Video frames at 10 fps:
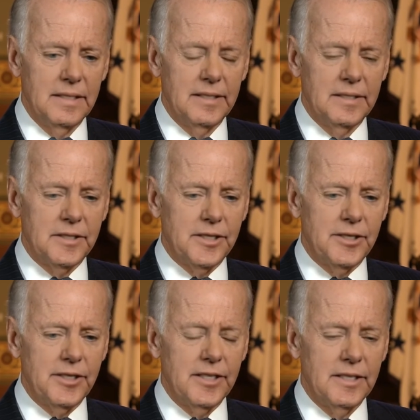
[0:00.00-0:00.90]

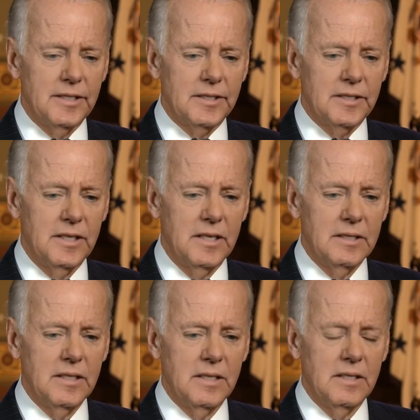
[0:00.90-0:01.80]
she is
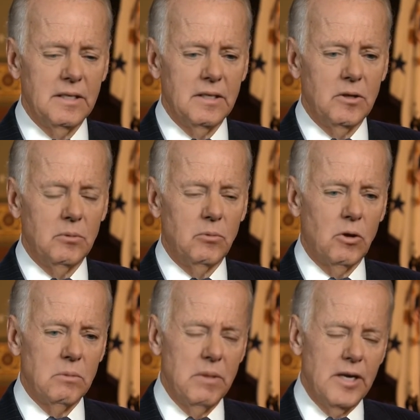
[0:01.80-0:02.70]

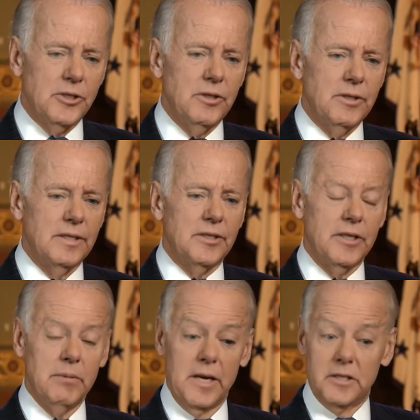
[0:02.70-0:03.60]
more measured and she
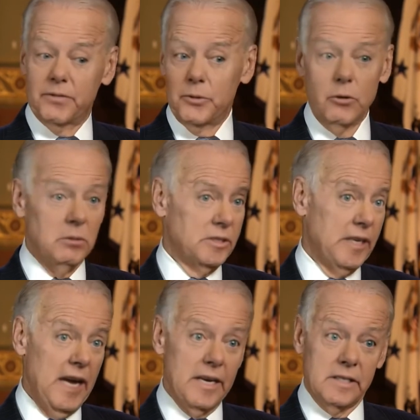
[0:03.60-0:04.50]
makes fewer
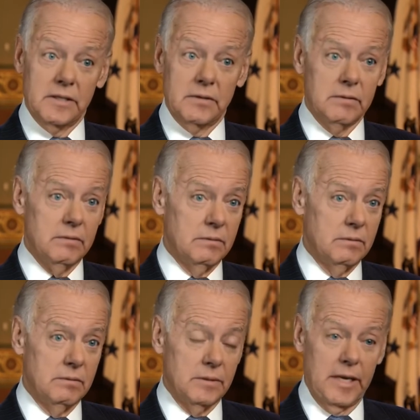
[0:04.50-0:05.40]
mistakes
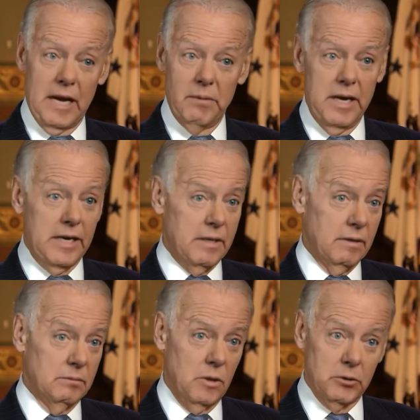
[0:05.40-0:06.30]
than I make
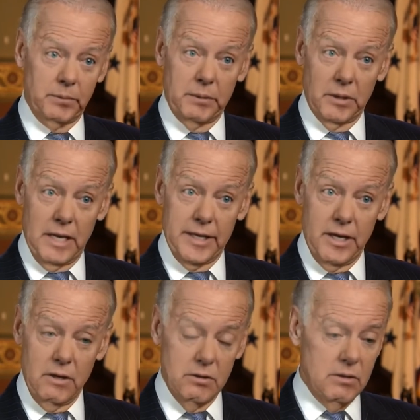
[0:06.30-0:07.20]
or most people I
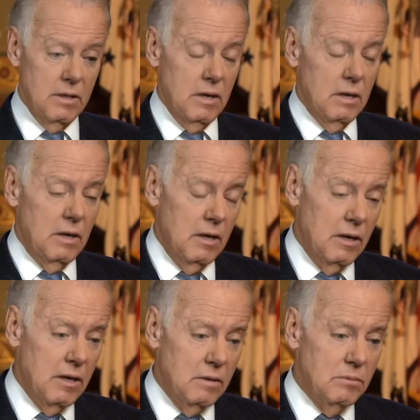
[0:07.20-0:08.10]
know.
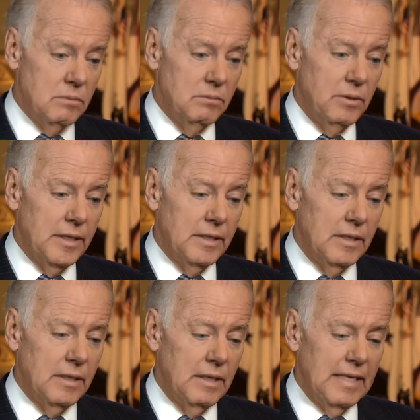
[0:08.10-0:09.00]
But
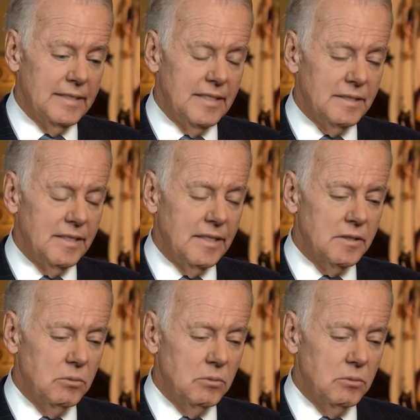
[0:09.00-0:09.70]
I just think it's